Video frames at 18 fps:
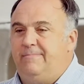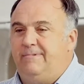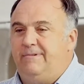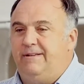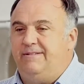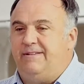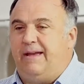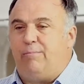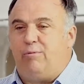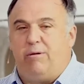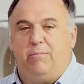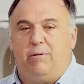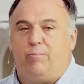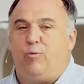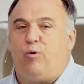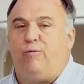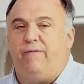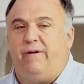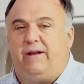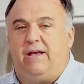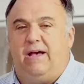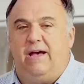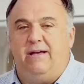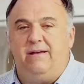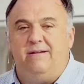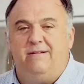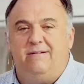is Abraham a perfect
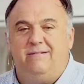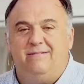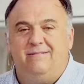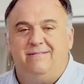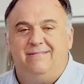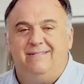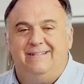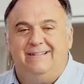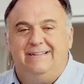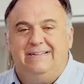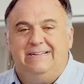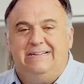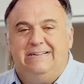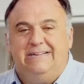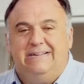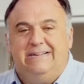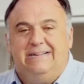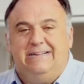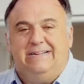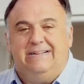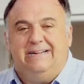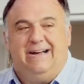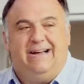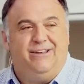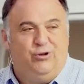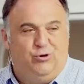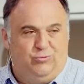guy?
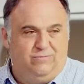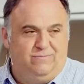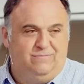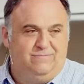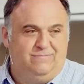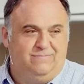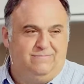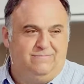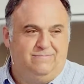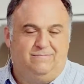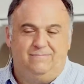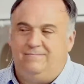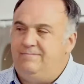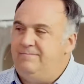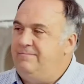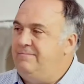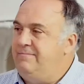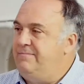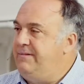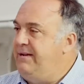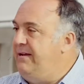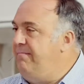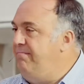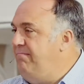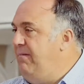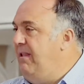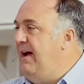I know. He
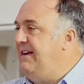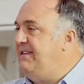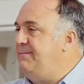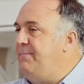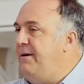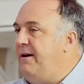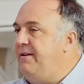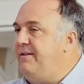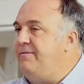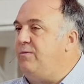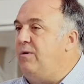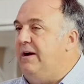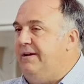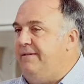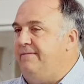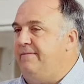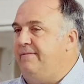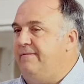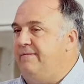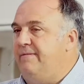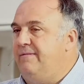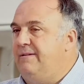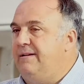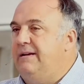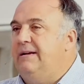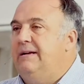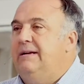lies about his wife,
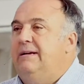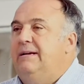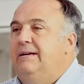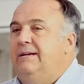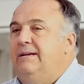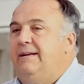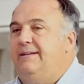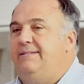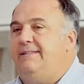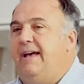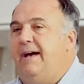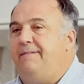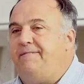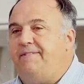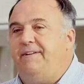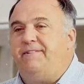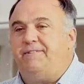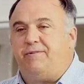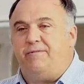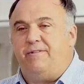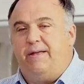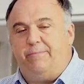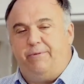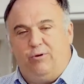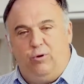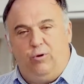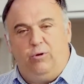his half-sister.
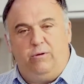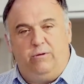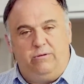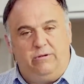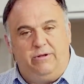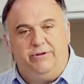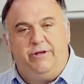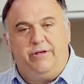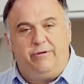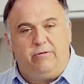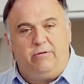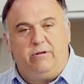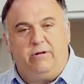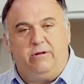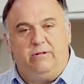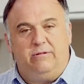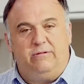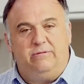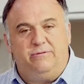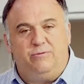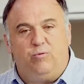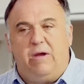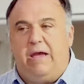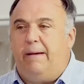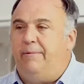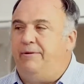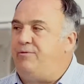That'd be another little
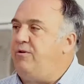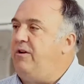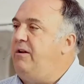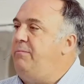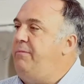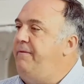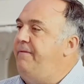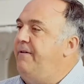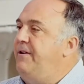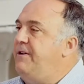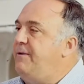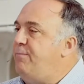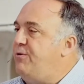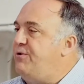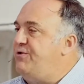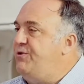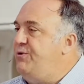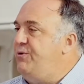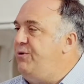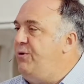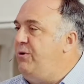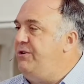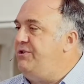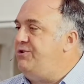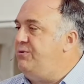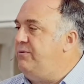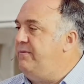rabbit trail would be fun to pursue, the whole
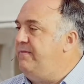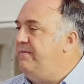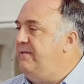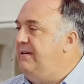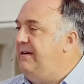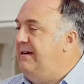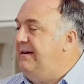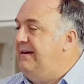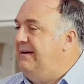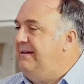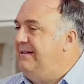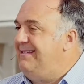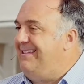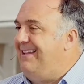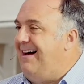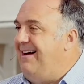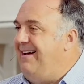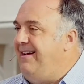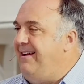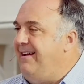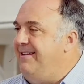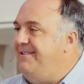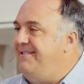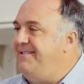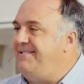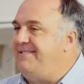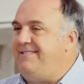issue of lying
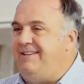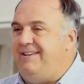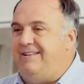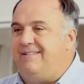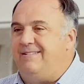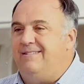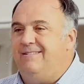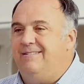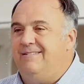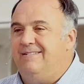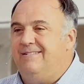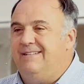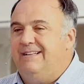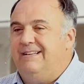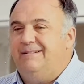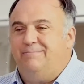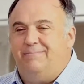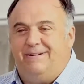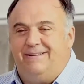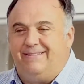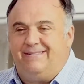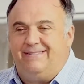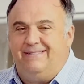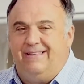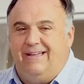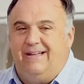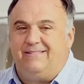and deceit. But
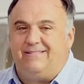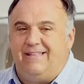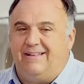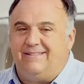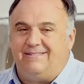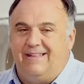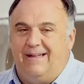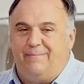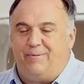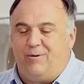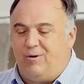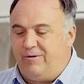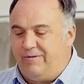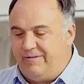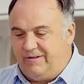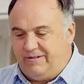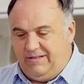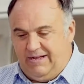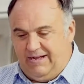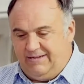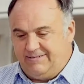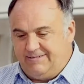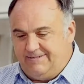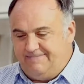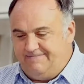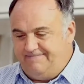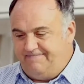that's not part of the
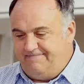class.